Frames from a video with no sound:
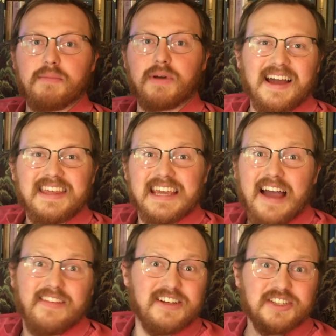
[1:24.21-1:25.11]
But I think
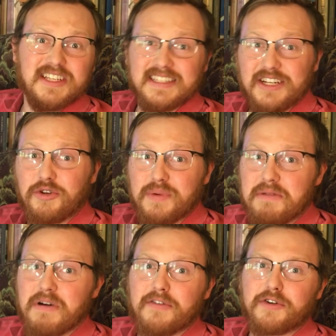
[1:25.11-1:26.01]
having just a single pea
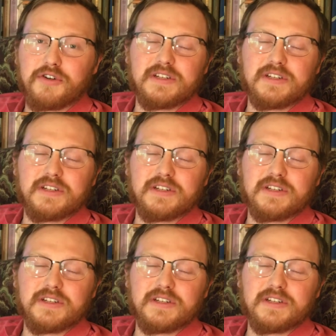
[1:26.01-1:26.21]
puffer in your